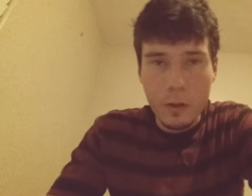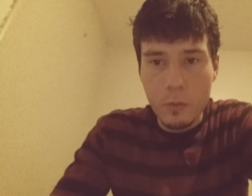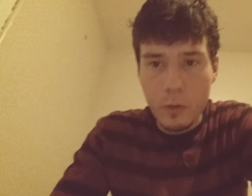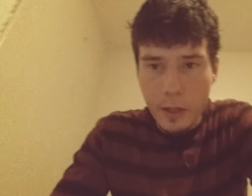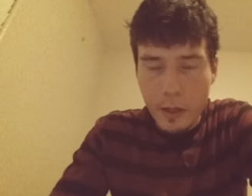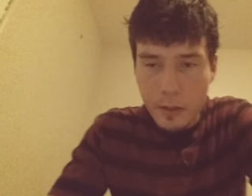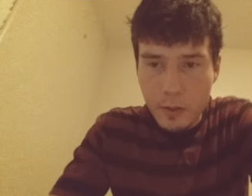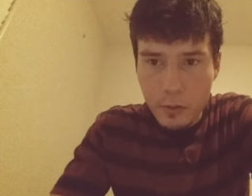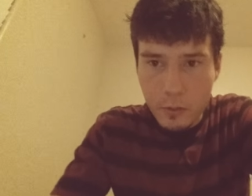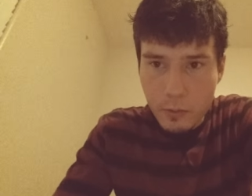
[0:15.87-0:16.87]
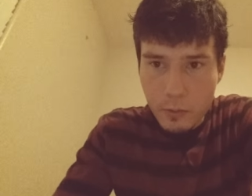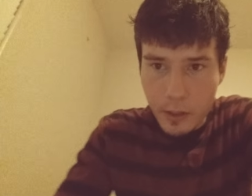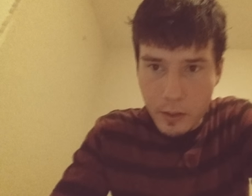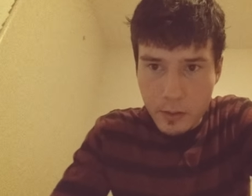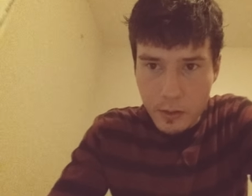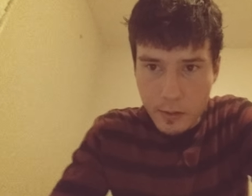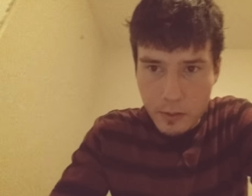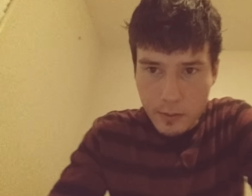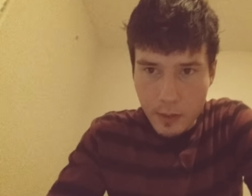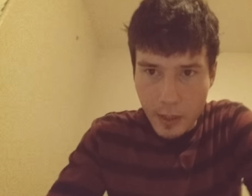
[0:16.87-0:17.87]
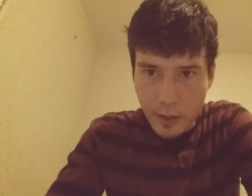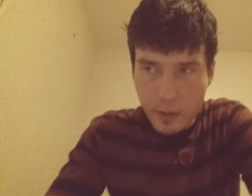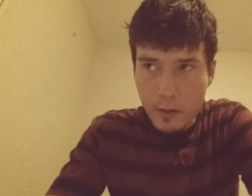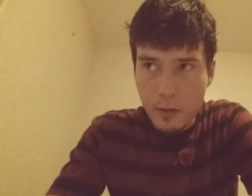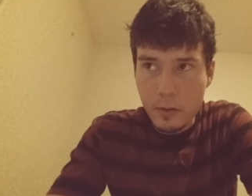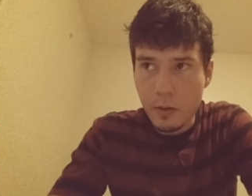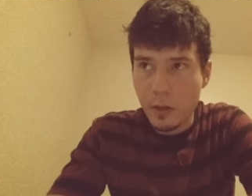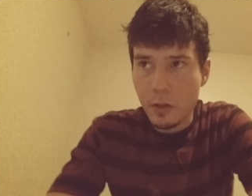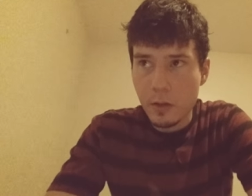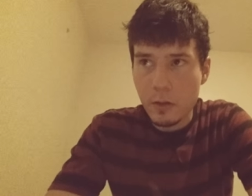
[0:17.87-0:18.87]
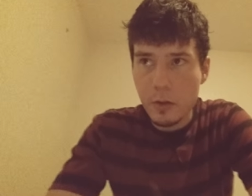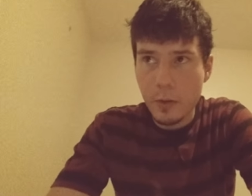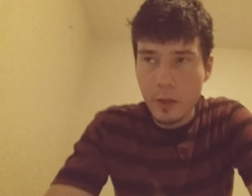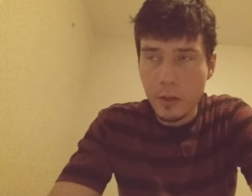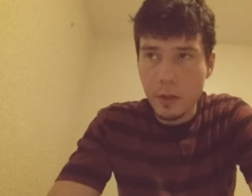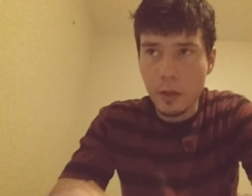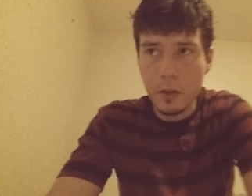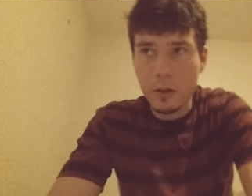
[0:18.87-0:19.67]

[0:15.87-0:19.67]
What I like to do is just like uh, quickly